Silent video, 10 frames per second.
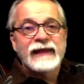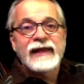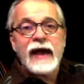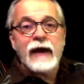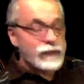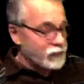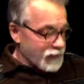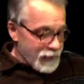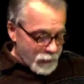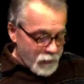Now, there's a
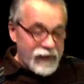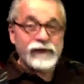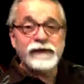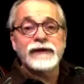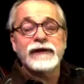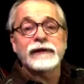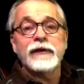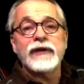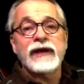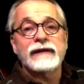couple ways that you can
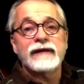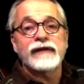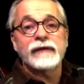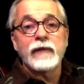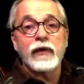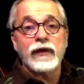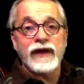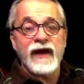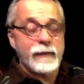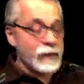locate this more
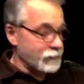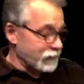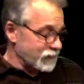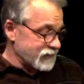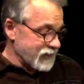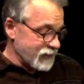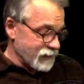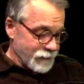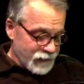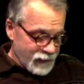common blues scale.